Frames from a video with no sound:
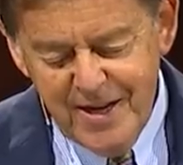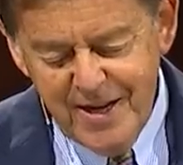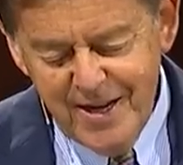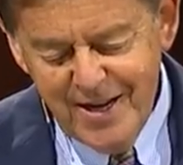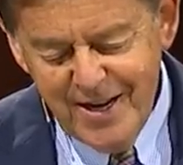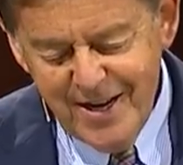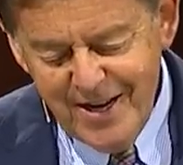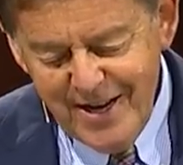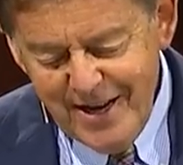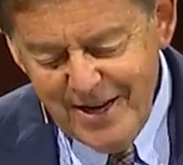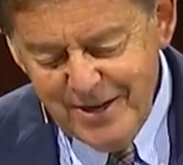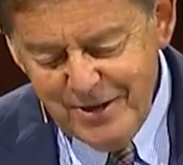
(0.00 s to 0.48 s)

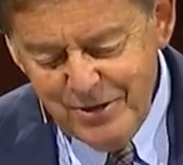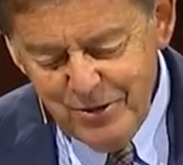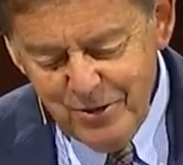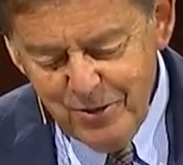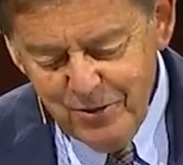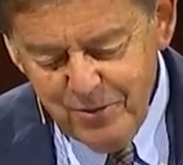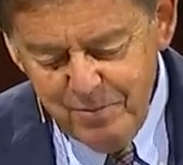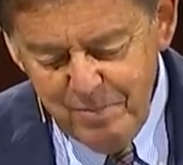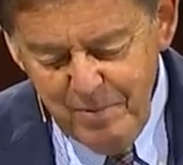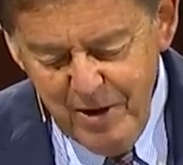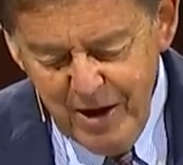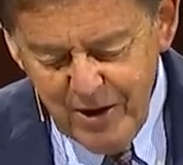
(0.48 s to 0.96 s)
uh, I
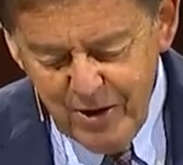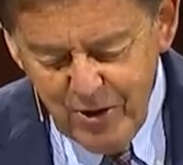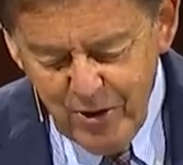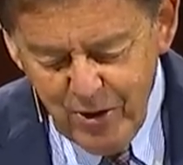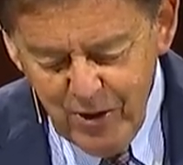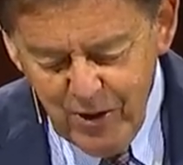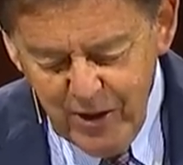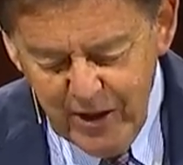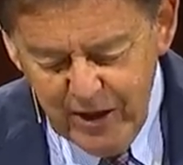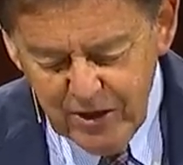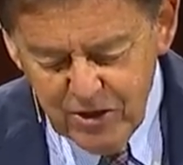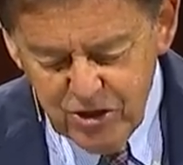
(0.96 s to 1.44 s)
told my
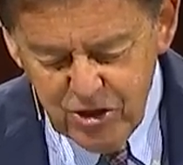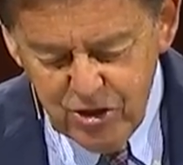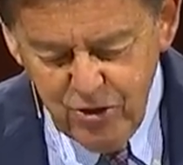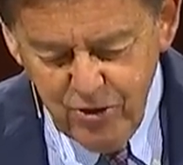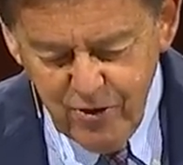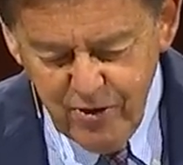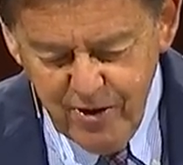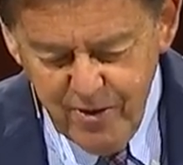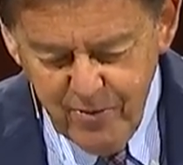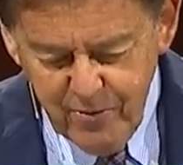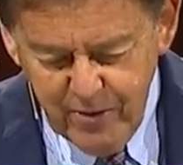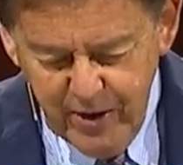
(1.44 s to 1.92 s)
colleagues
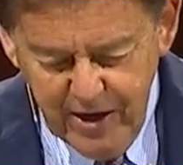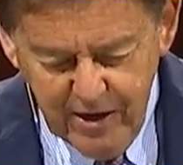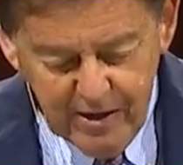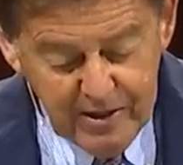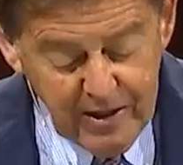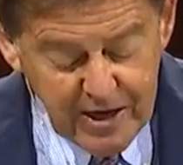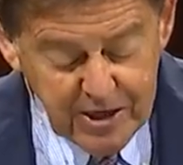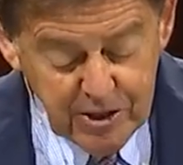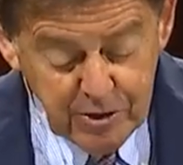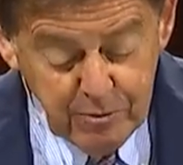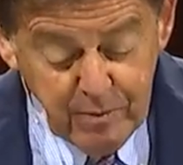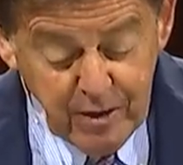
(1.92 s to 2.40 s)
during the week,
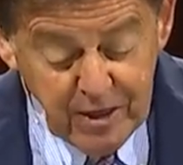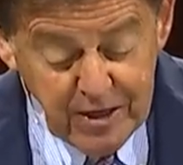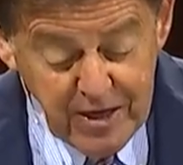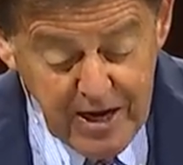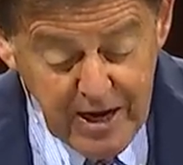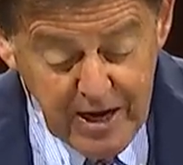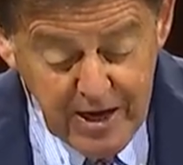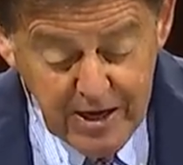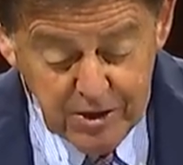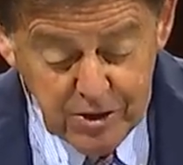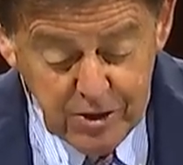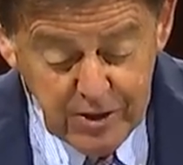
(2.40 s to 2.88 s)
last
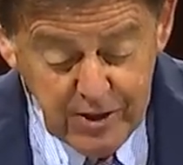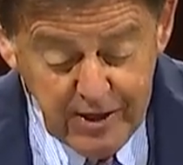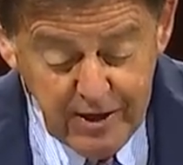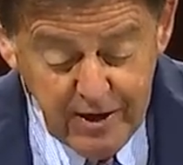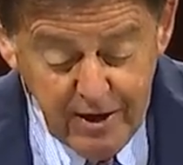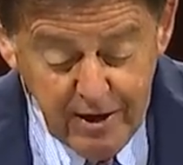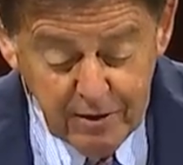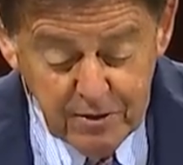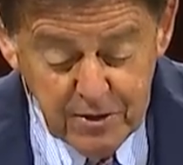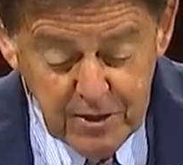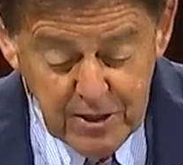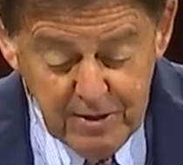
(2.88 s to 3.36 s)
Monday actually, at
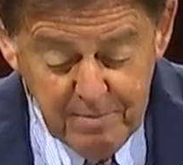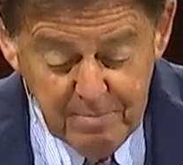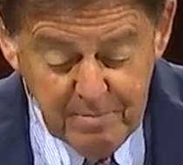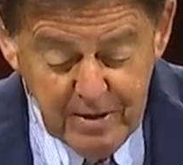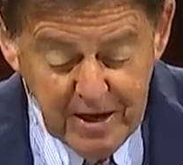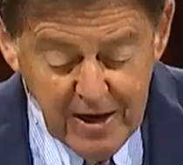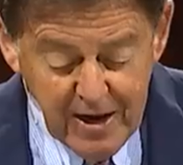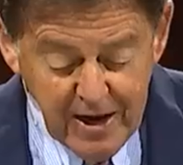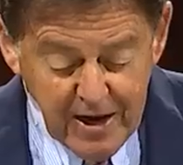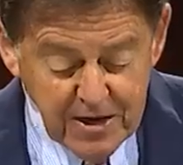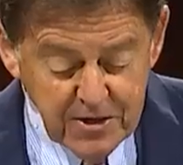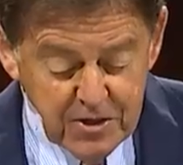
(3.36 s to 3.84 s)
our team
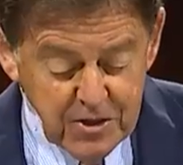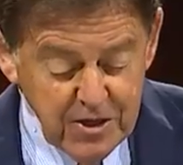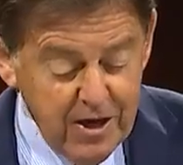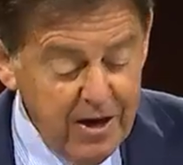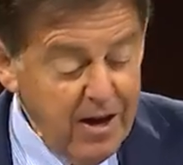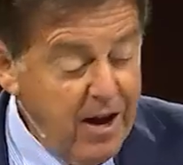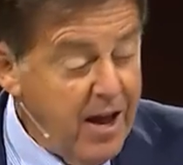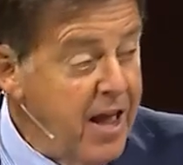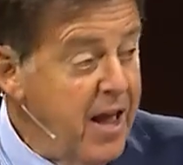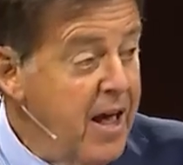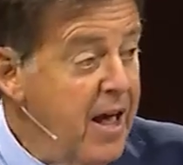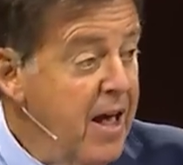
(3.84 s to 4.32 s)
meeting, I said,
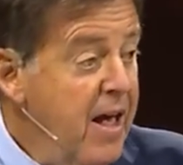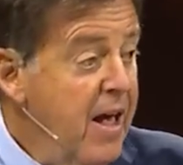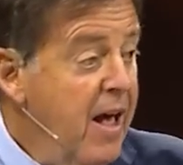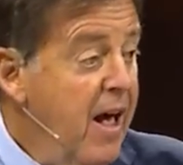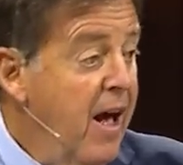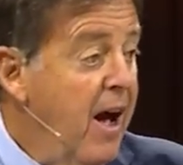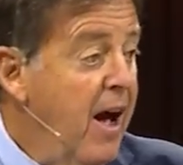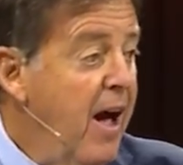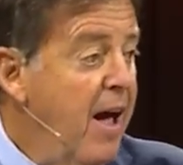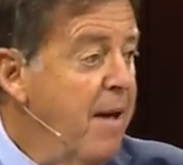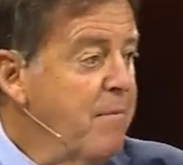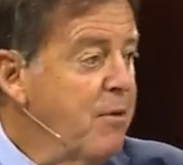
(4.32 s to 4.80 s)
I,
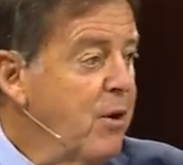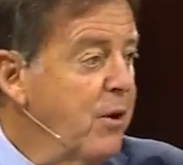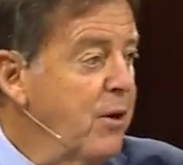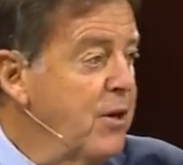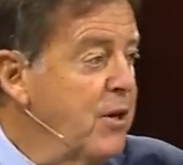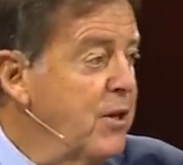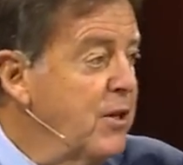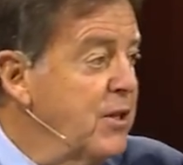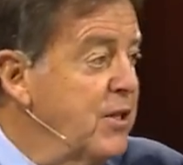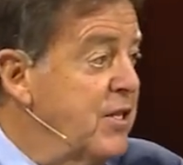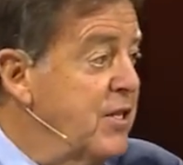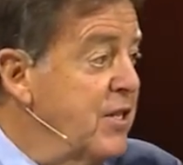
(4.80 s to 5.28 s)
I'm going
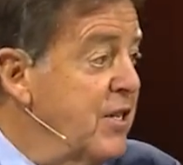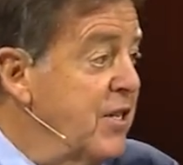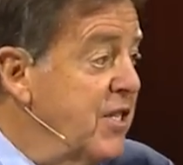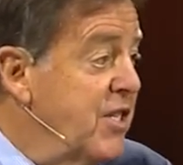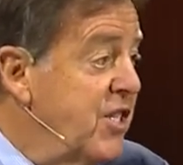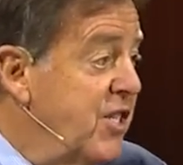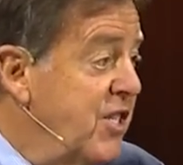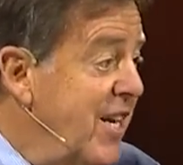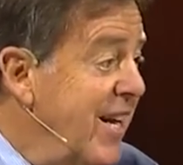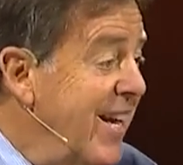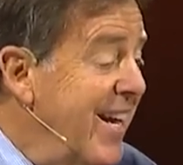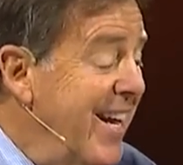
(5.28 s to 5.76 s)
to
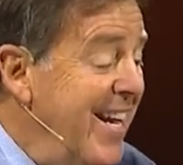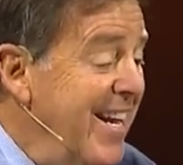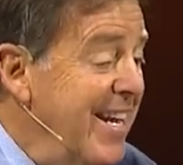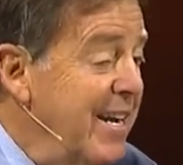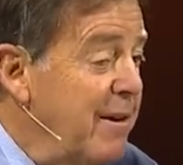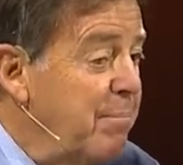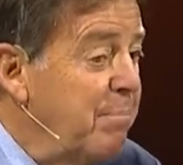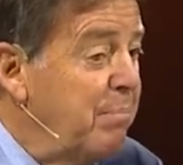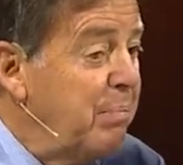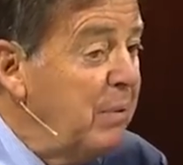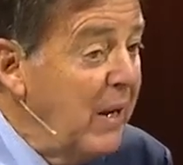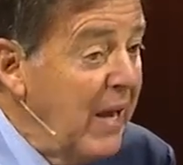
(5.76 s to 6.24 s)
design
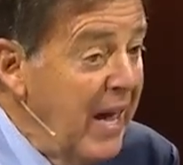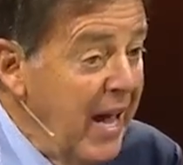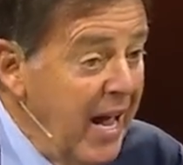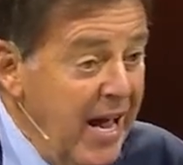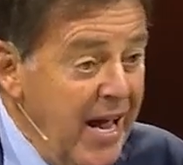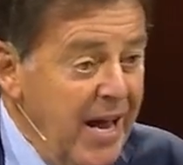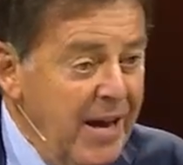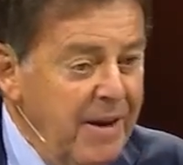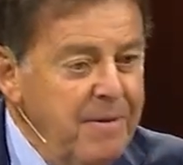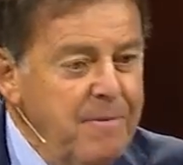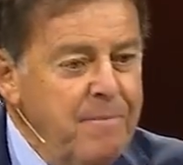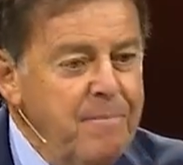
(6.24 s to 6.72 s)
a
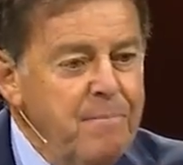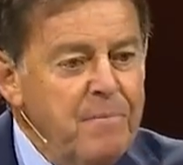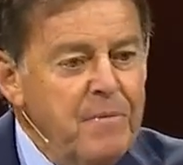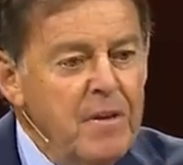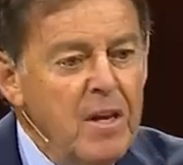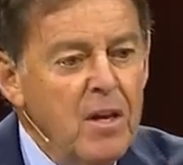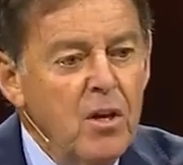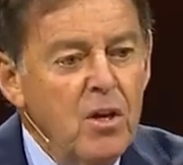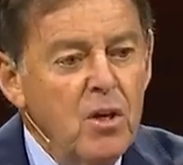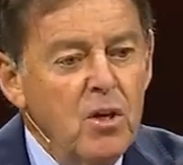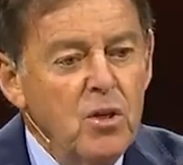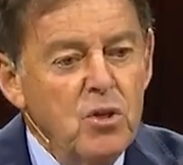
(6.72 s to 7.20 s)
plan
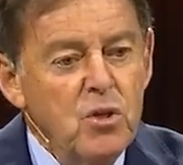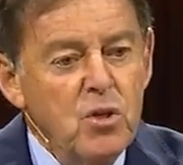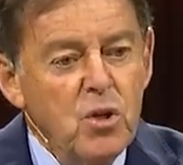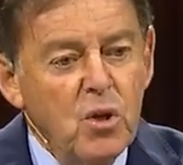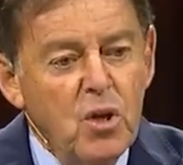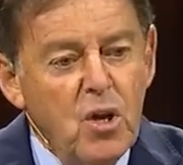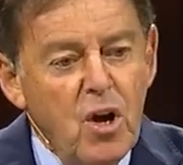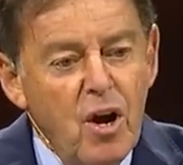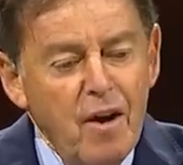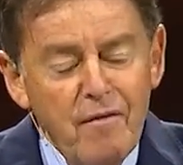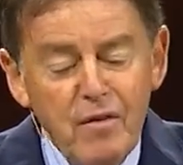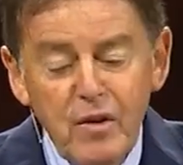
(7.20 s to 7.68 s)
to
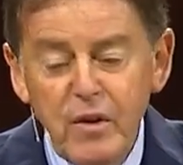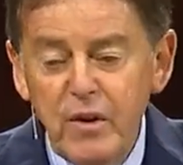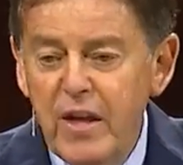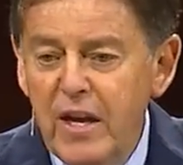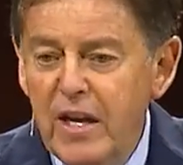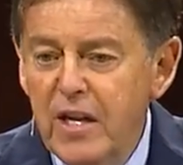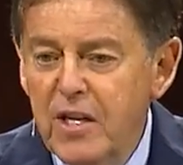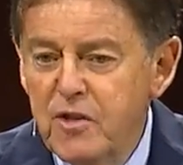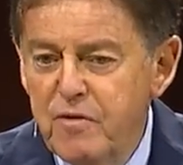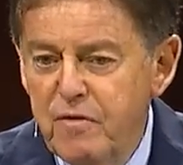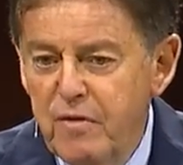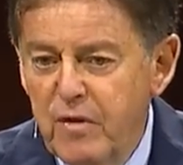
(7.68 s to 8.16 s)
cover
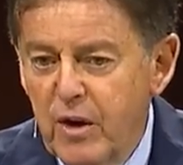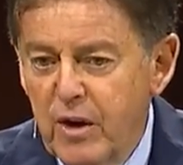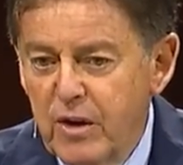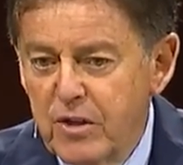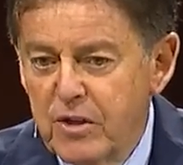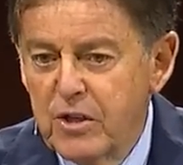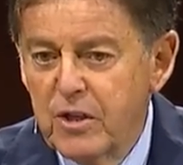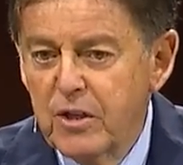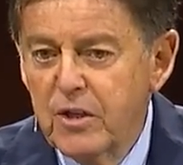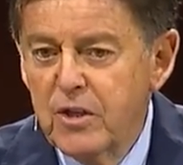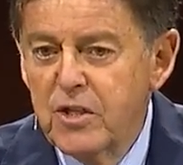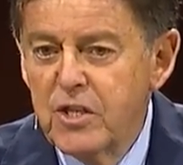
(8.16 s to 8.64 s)
these
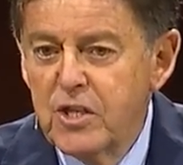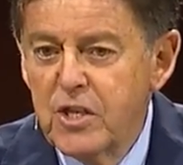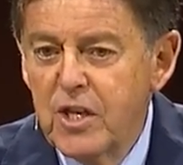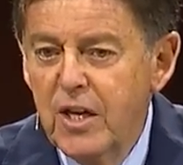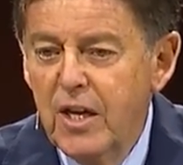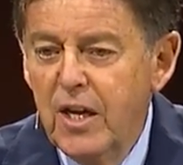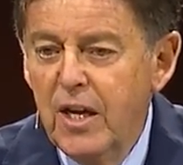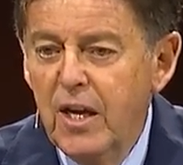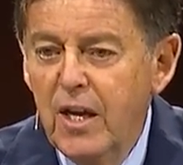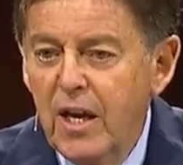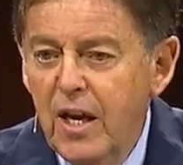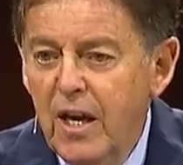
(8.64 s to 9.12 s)

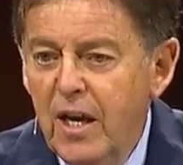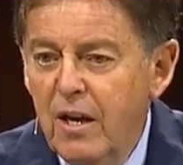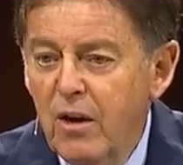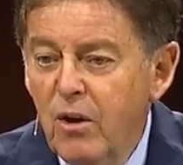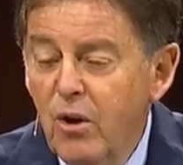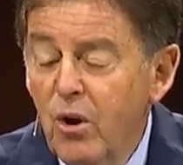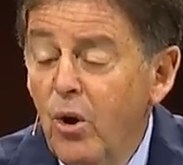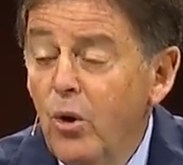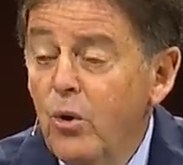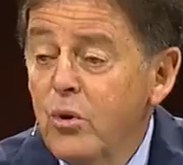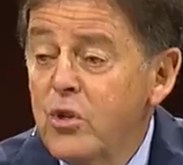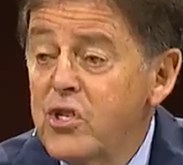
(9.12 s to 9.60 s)
verses in
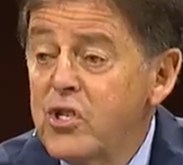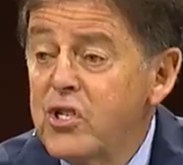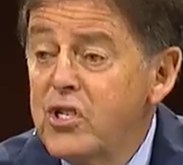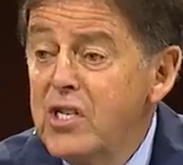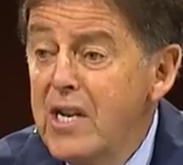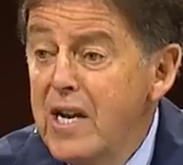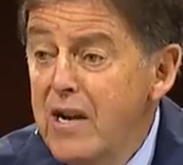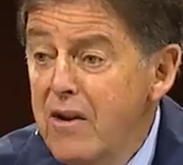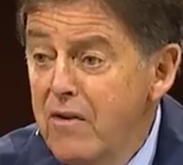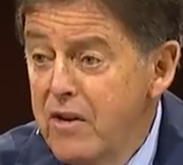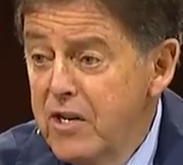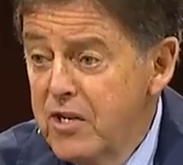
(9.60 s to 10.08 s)
a whole
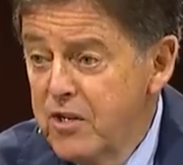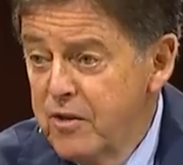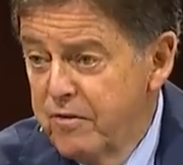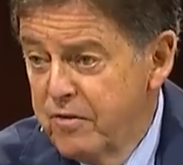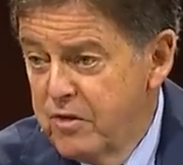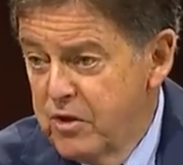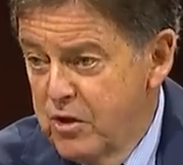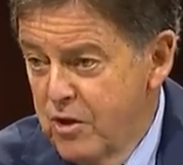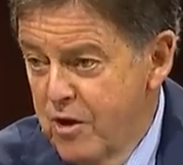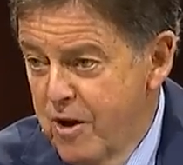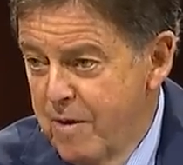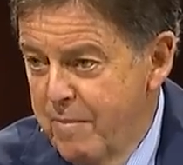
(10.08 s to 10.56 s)
series of
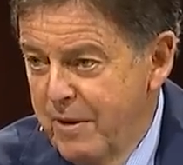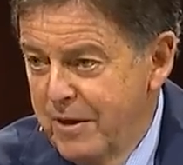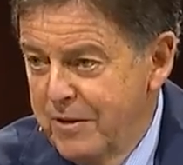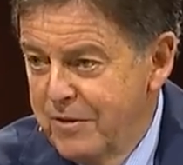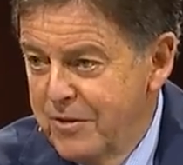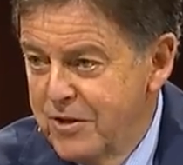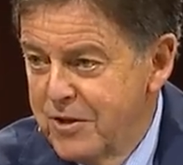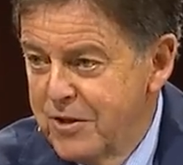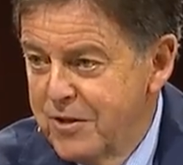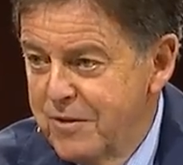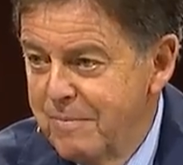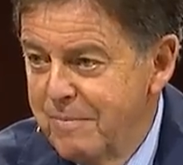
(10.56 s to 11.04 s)

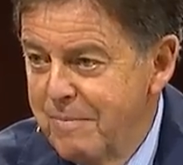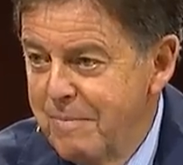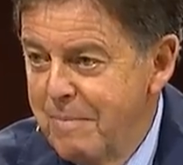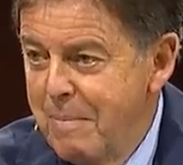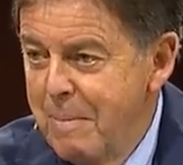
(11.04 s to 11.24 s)
sermons.